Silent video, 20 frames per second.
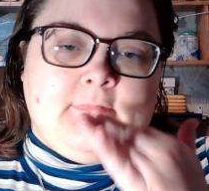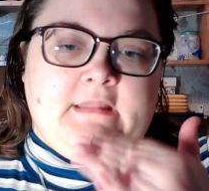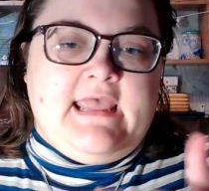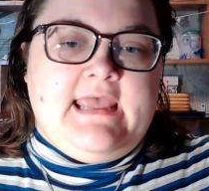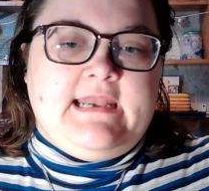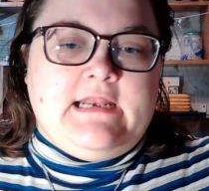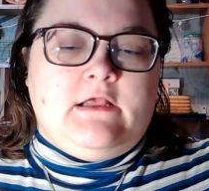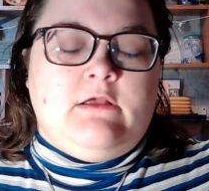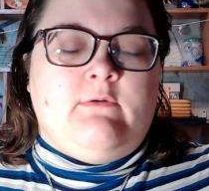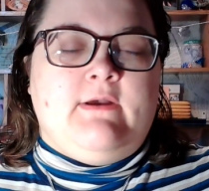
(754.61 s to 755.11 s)

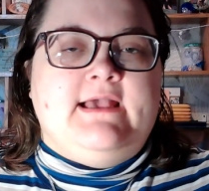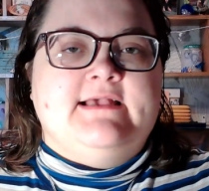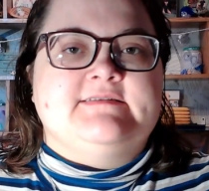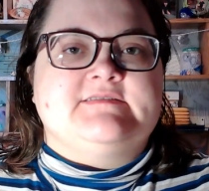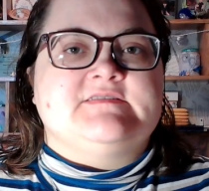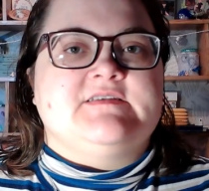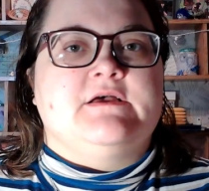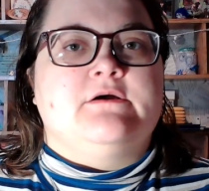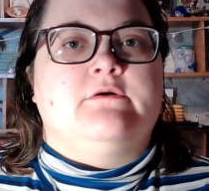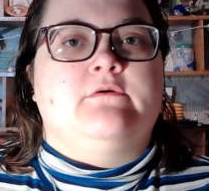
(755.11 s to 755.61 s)
anyway,
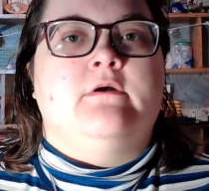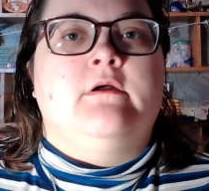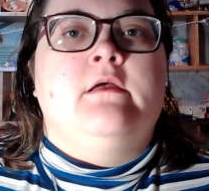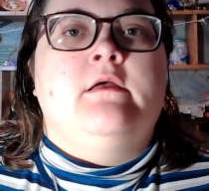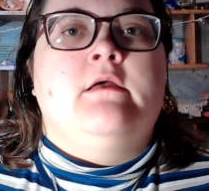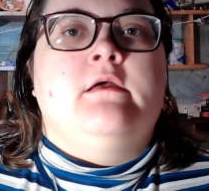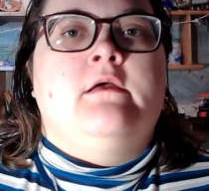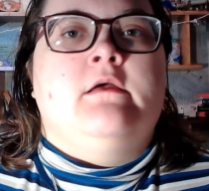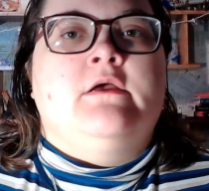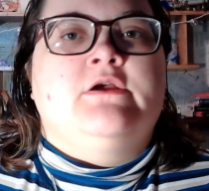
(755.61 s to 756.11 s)
so
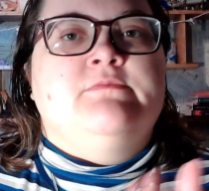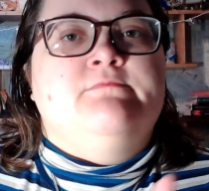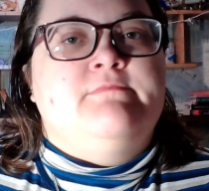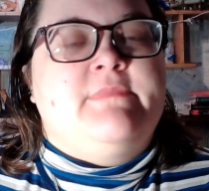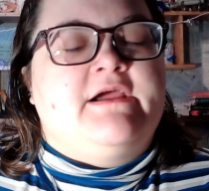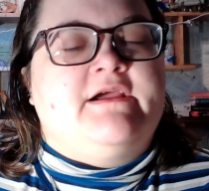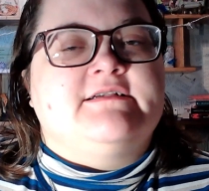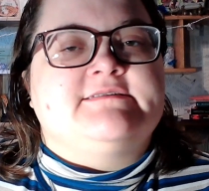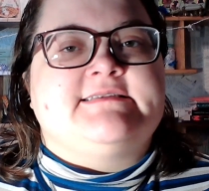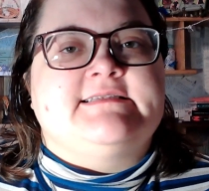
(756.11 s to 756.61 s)

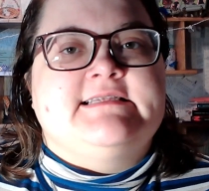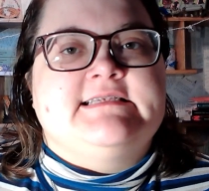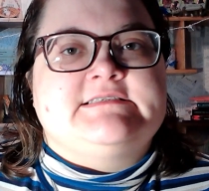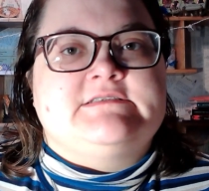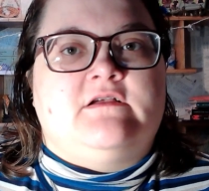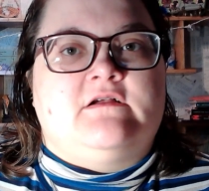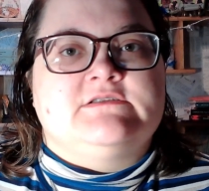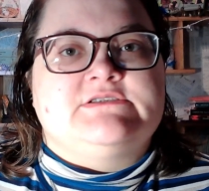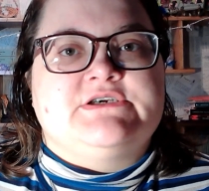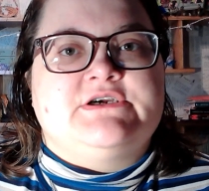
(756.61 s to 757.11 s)
Maris and this
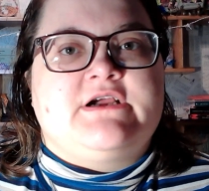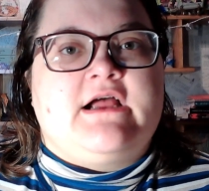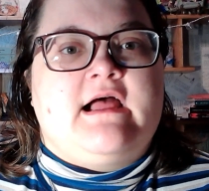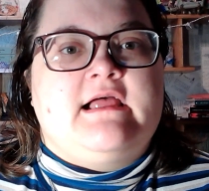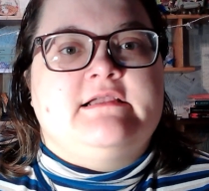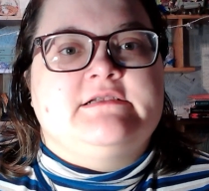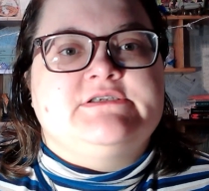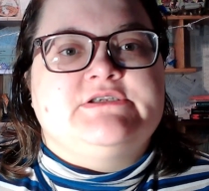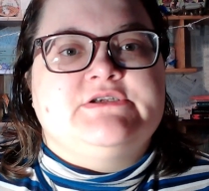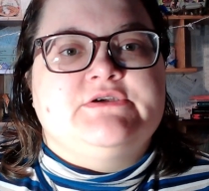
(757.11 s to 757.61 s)
alter
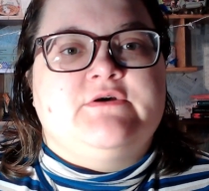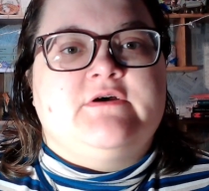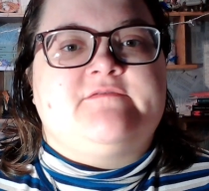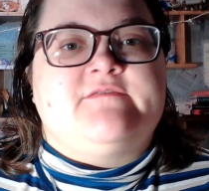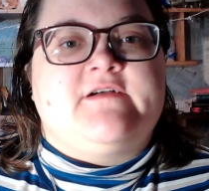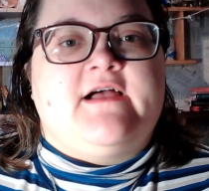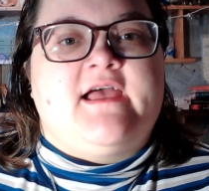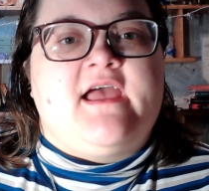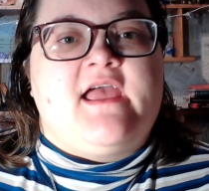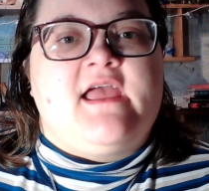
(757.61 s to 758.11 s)
got into a
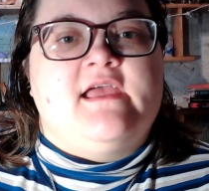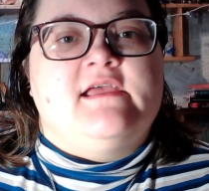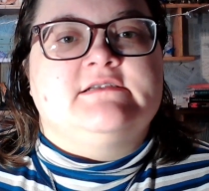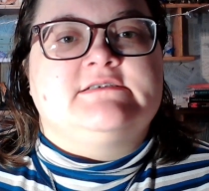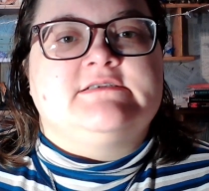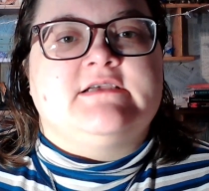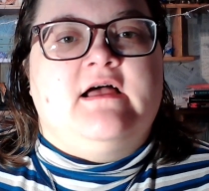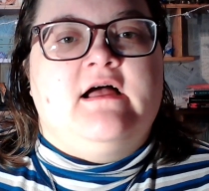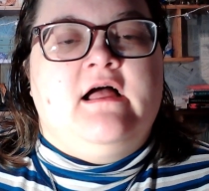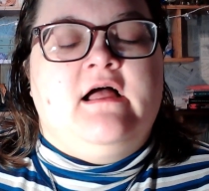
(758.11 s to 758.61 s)

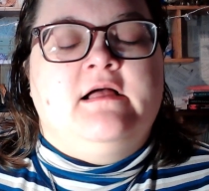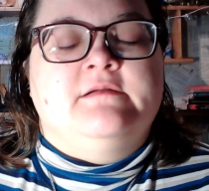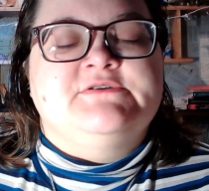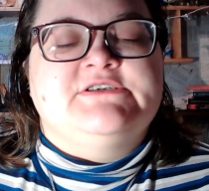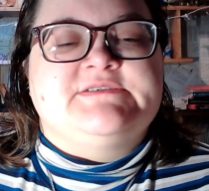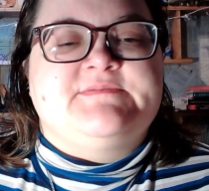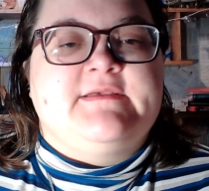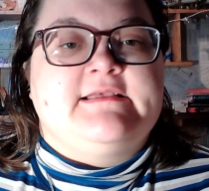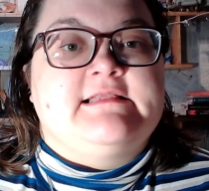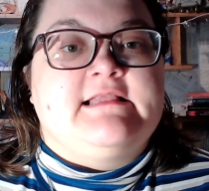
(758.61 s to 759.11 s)
fight,
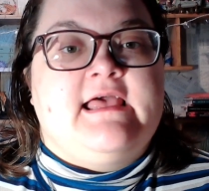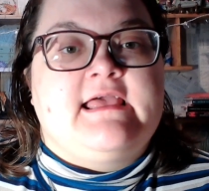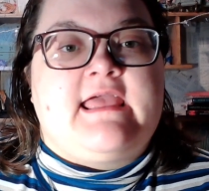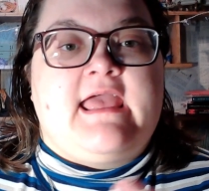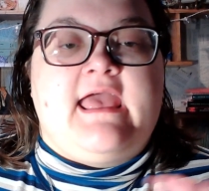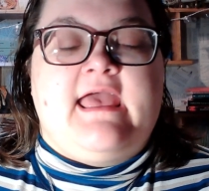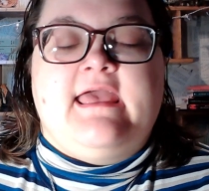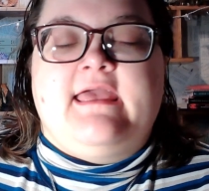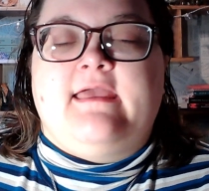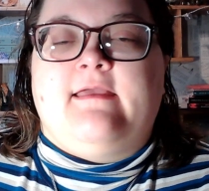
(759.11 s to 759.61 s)
just being like,
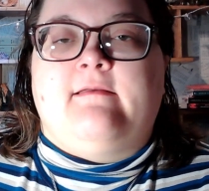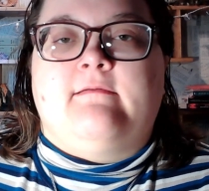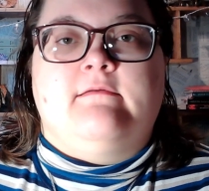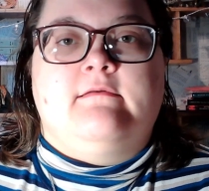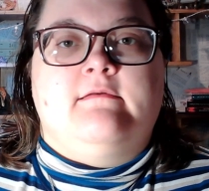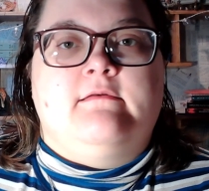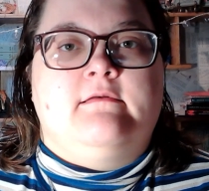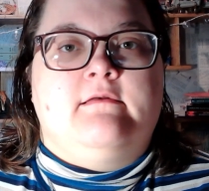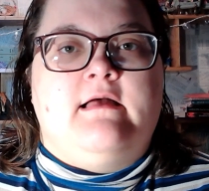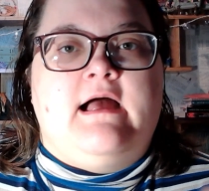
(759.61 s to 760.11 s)
hey,
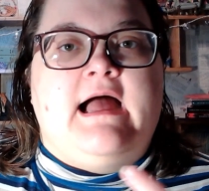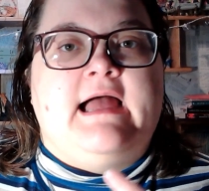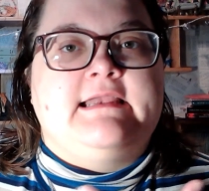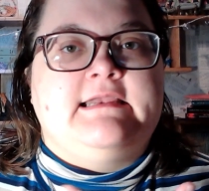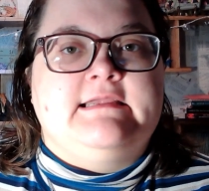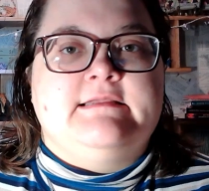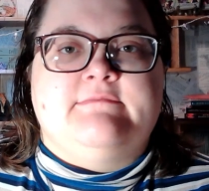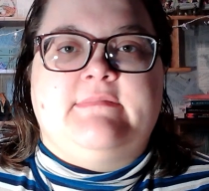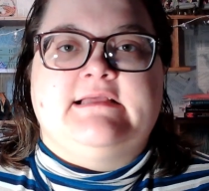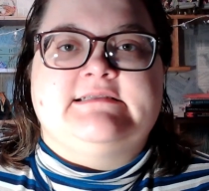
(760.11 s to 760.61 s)
I
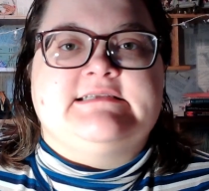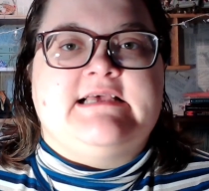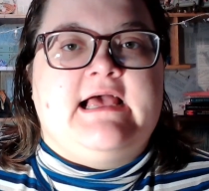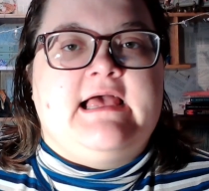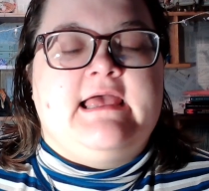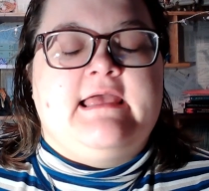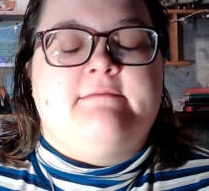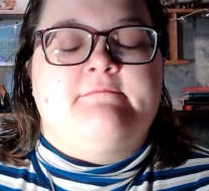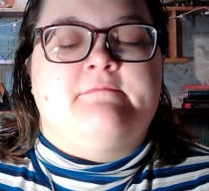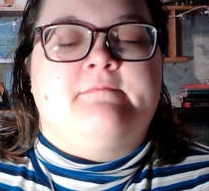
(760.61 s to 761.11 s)
need my
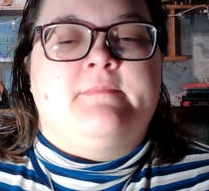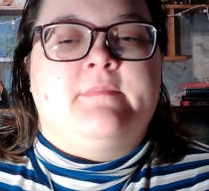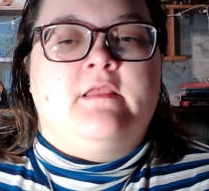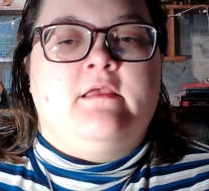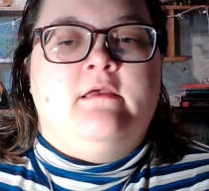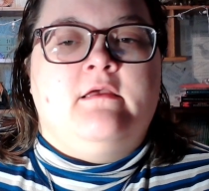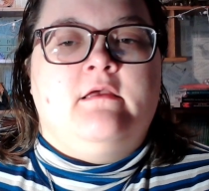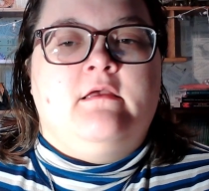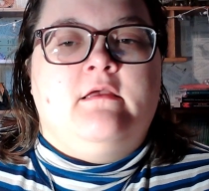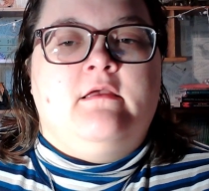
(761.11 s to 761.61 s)
time,
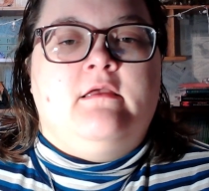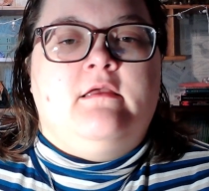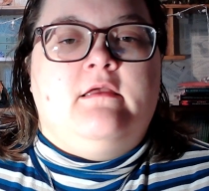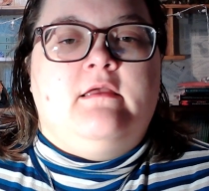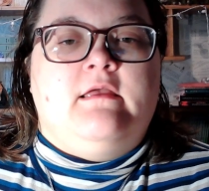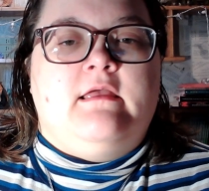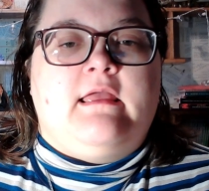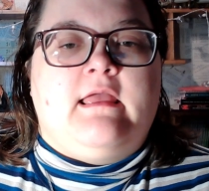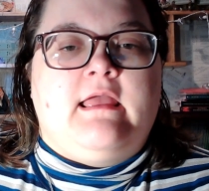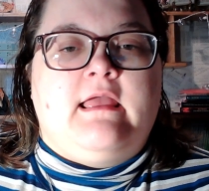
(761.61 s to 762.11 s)

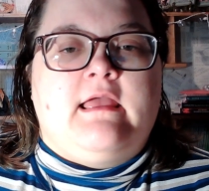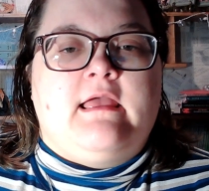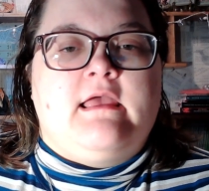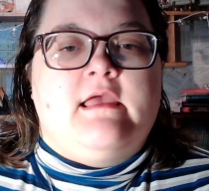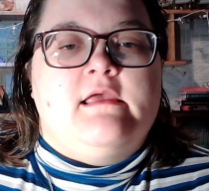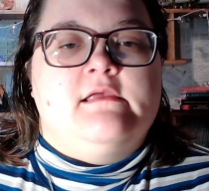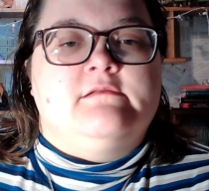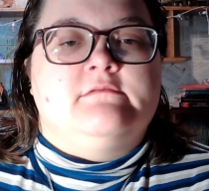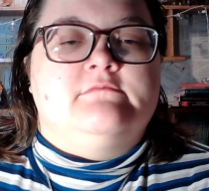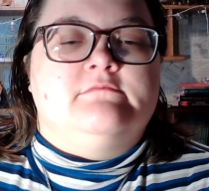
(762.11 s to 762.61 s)

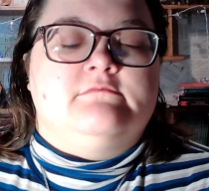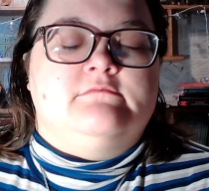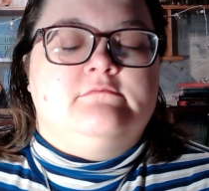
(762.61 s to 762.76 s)
and